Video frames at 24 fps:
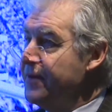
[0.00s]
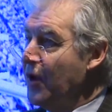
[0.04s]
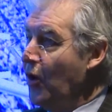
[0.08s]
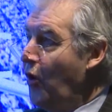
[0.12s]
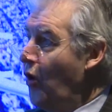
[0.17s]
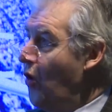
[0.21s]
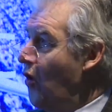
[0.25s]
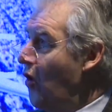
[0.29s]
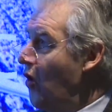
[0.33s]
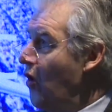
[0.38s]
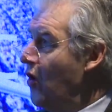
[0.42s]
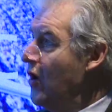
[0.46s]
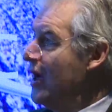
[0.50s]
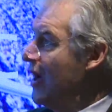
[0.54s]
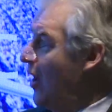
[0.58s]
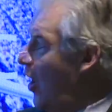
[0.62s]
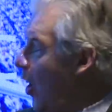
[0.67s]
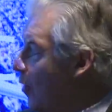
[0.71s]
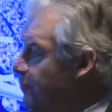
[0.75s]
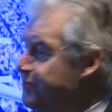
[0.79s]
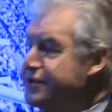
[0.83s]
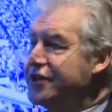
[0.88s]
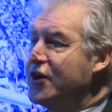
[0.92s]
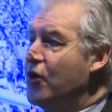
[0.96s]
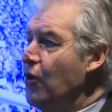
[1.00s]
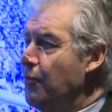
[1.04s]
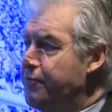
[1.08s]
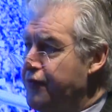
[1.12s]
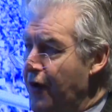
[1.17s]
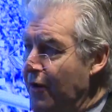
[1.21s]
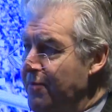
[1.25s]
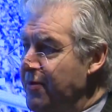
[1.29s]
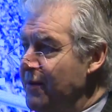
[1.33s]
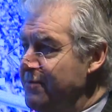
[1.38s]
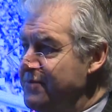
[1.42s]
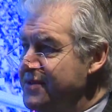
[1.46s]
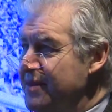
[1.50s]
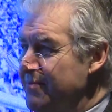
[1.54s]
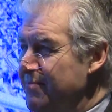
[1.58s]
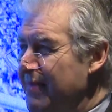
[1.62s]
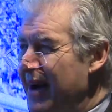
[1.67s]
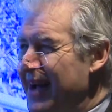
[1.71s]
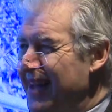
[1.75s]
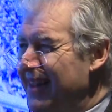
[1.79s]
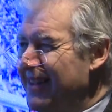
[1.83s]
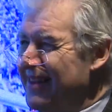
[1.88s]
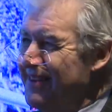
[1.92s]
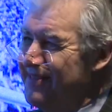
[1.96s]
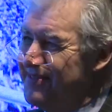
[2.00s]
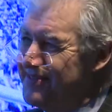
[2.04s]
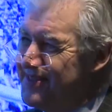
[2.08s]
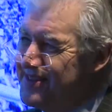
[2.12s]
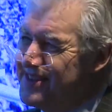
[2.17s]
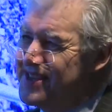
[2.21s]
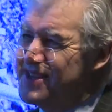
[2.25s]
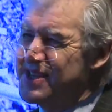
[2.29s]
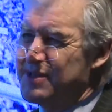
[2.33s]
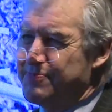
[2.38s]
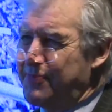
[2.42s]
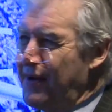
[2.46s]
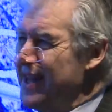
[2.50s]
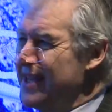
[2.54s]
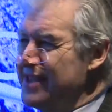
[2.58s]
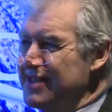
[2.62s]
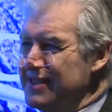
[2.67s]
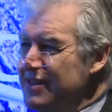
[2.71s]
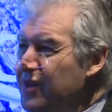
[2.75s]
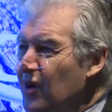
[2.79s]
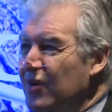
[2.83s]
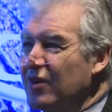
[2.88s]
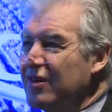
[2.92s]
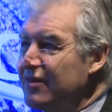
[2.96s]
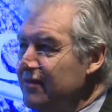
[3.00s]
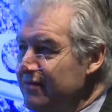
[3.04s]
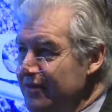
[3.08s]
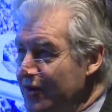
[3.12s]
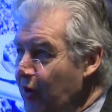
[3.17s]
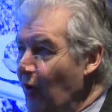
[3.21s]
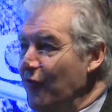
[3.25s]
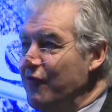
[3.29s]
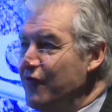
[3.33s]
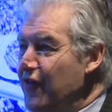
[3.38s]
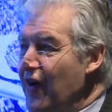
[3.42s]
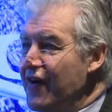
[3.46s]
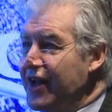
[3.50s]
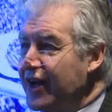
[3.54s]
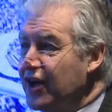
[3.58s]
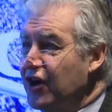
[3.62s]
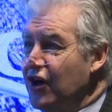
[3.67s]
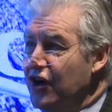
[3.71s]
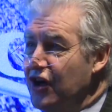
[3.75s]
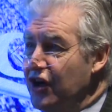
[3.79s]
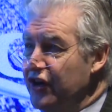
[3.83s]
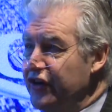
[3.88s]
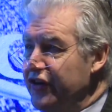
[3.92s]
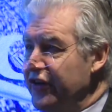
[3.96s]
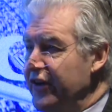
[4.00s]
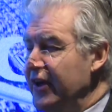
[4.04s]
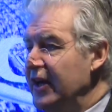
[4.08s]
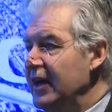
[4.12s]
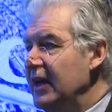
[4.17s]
or optical problems that make the displays look not very good.